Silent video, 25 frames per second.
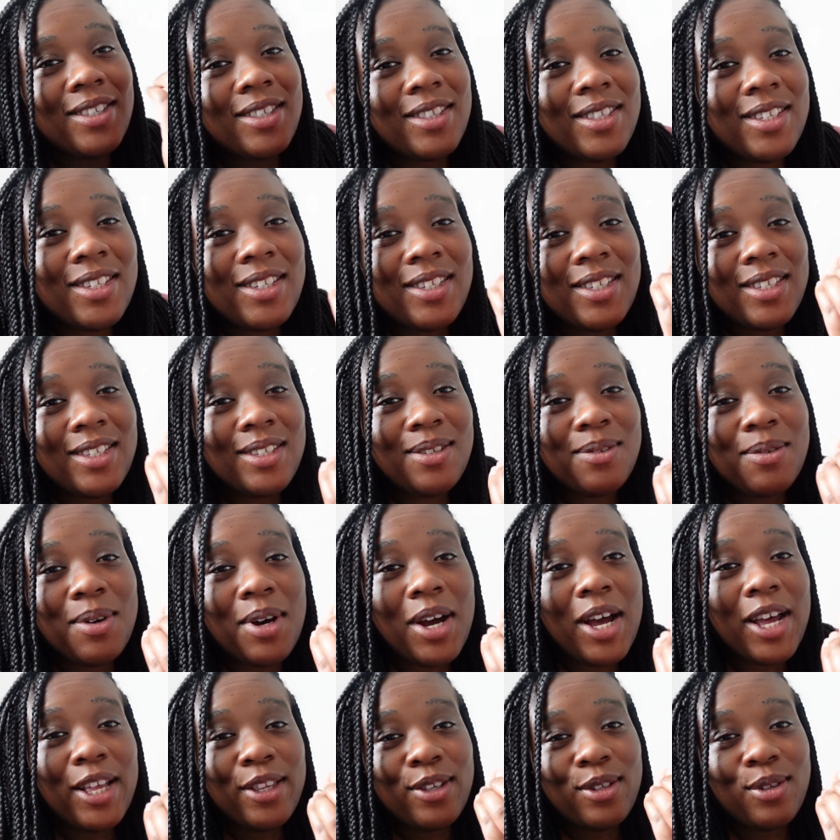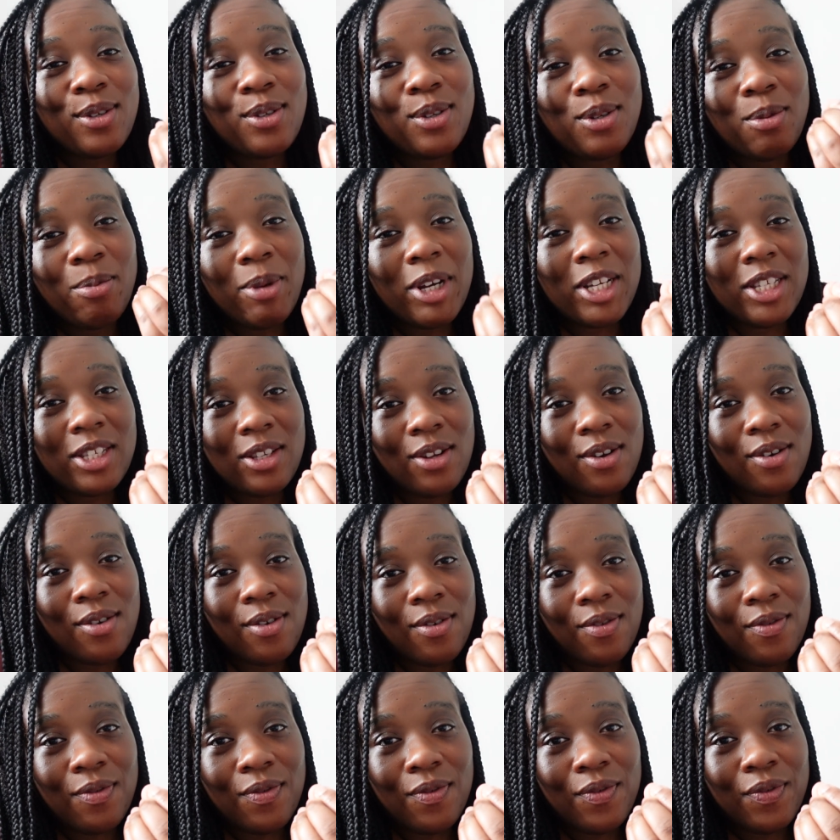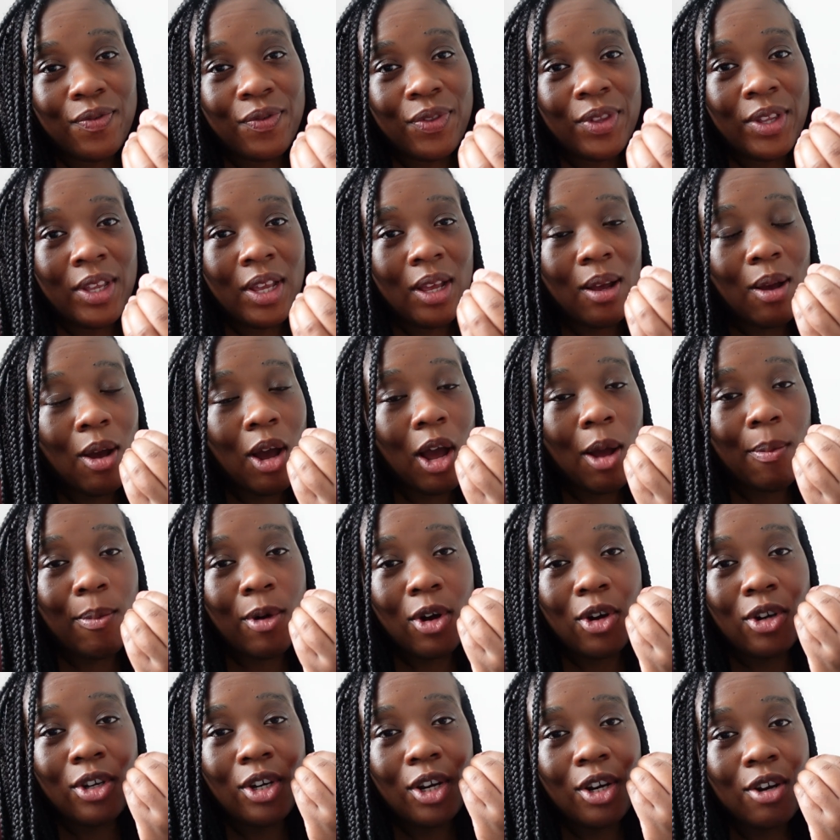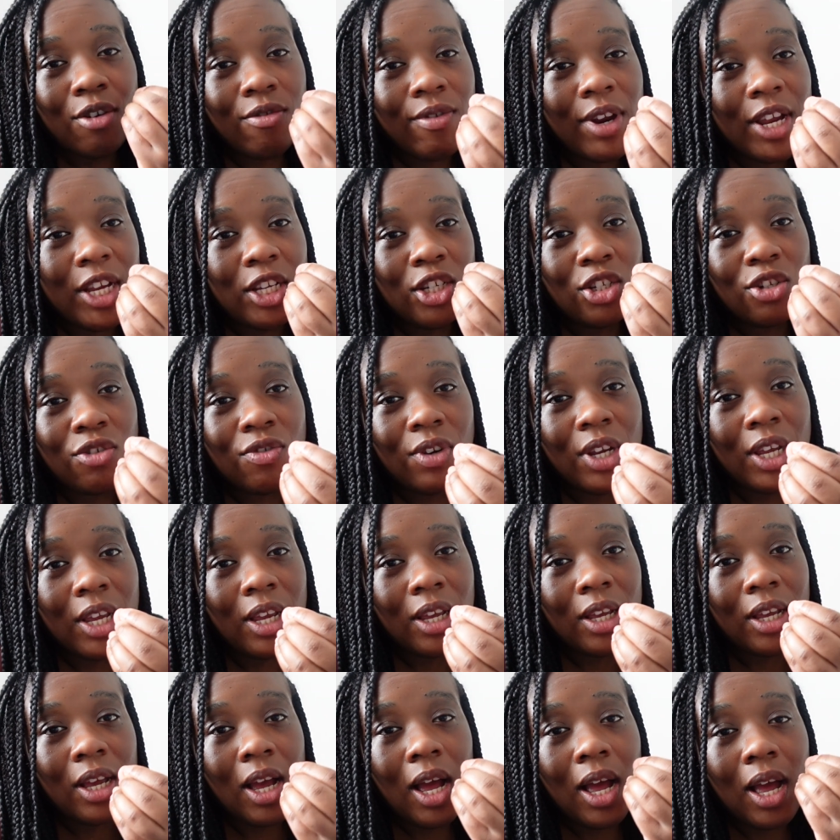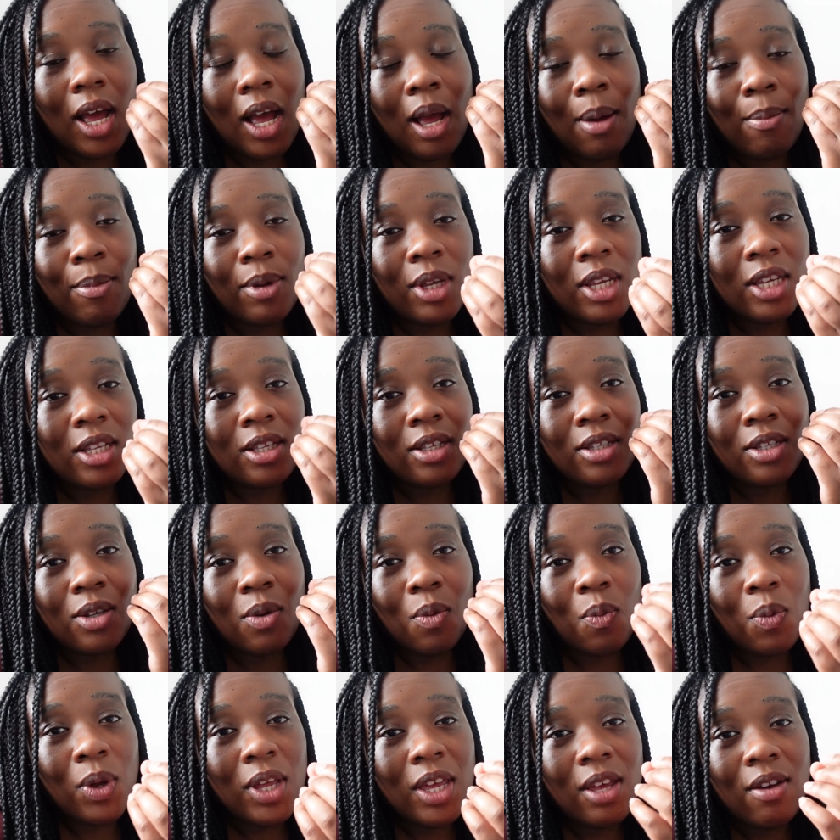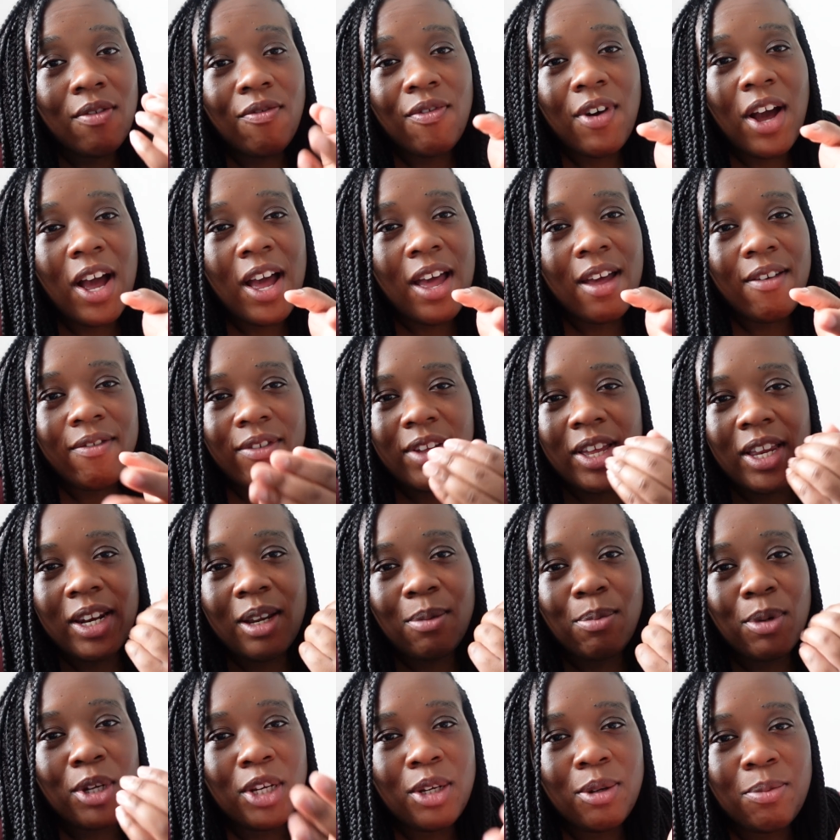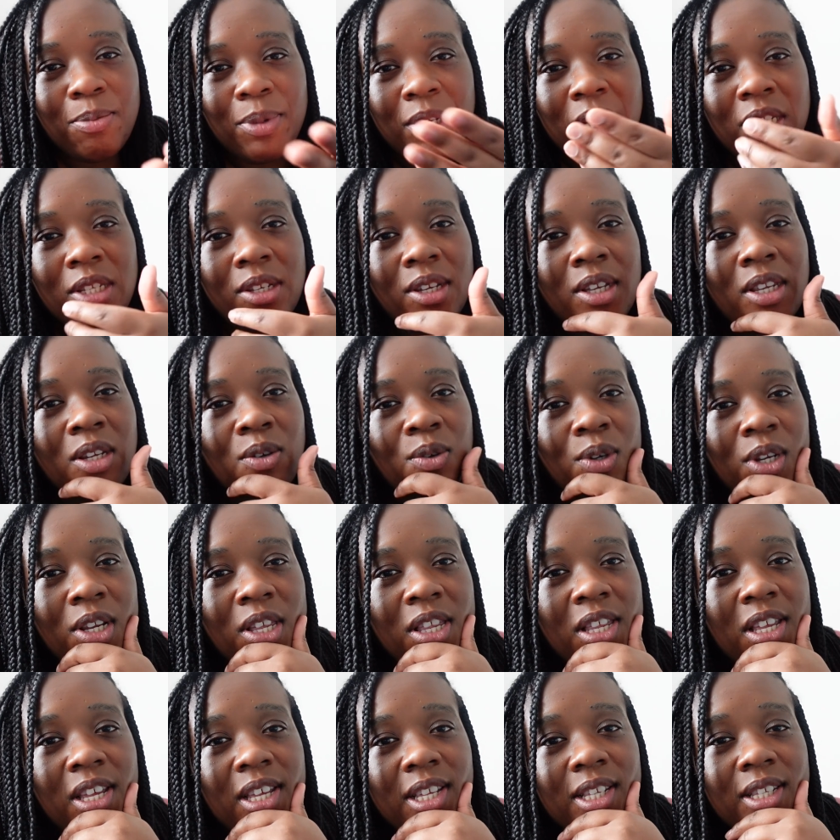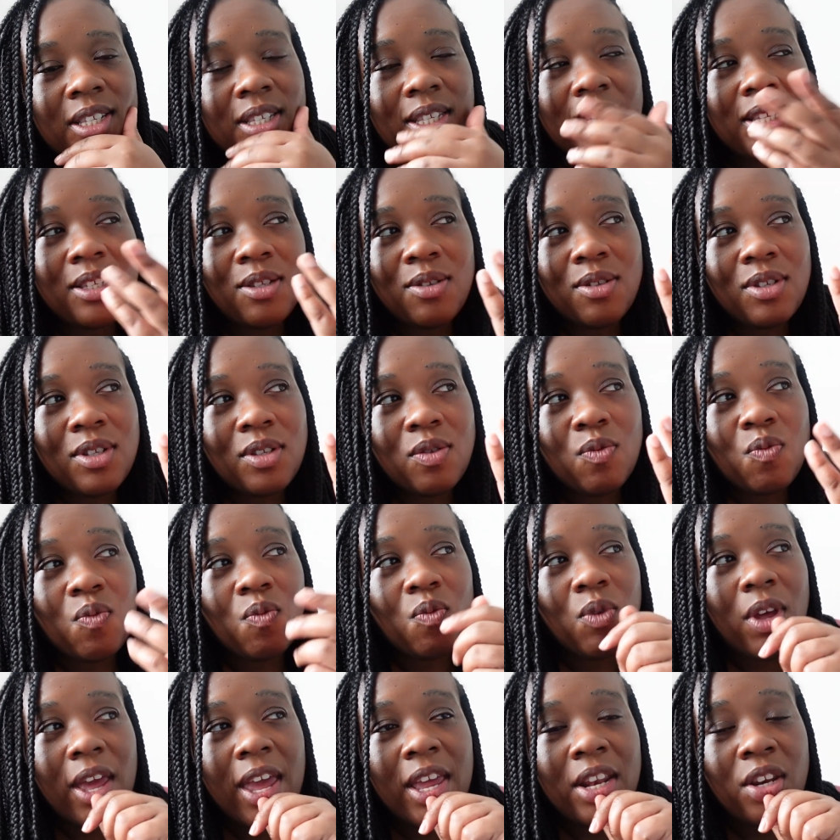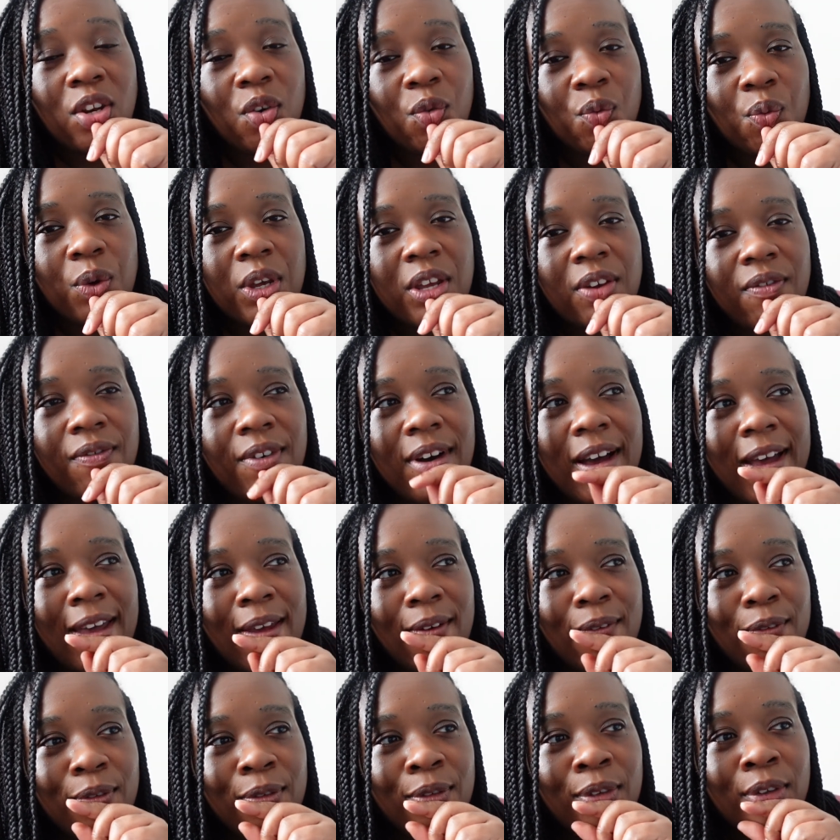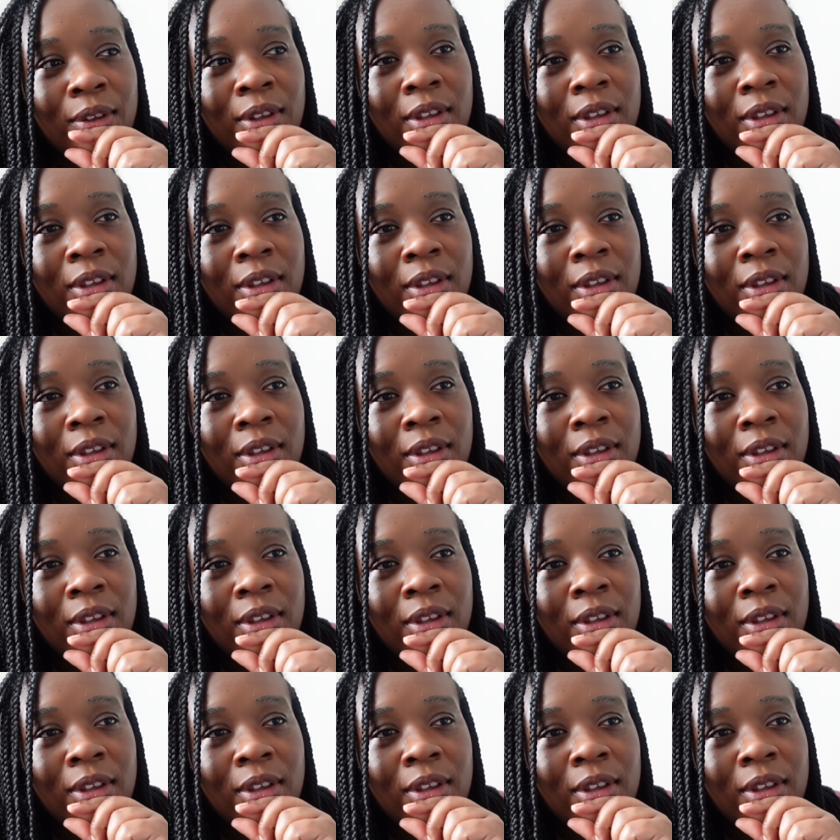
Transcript: this is what I do to myself. I'm on a great streak. I'm into week 5 and I'm gonna be doing all of this. This is end of week 5